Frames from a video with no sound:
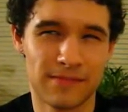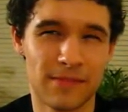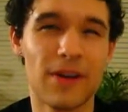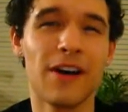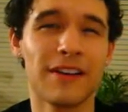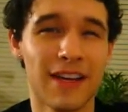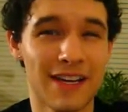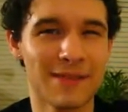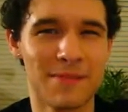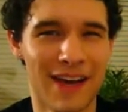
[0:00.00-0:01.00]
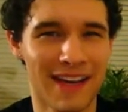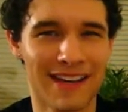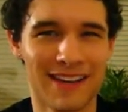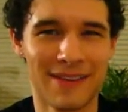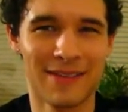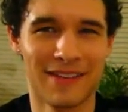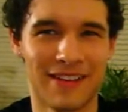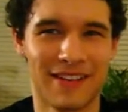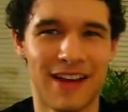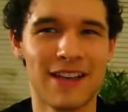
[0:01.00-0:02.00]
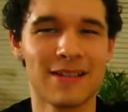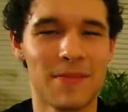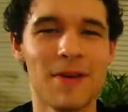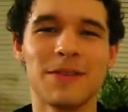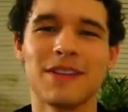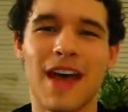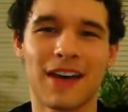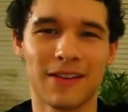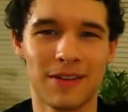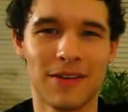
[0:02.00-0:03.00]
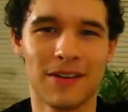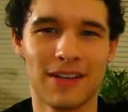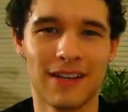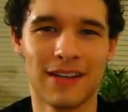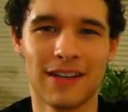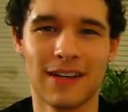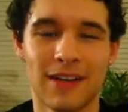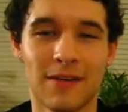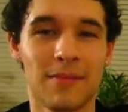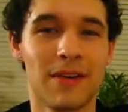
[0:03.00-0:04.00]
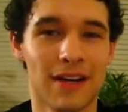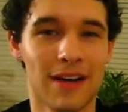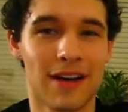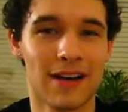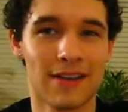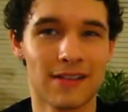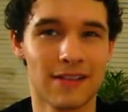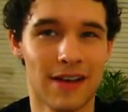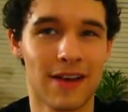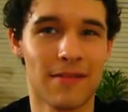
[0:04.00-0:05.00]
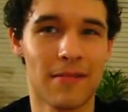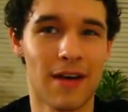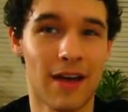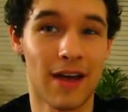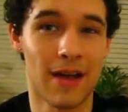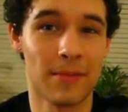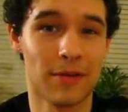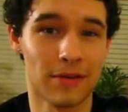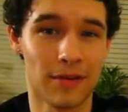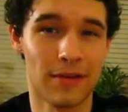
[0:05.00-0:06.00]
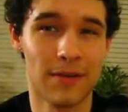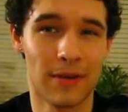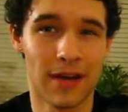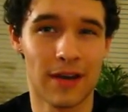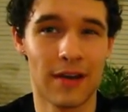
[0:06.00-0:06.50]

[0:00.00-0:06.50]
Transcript: Well, yes, Becca. I suppose that could be a cause of hyperchloremia.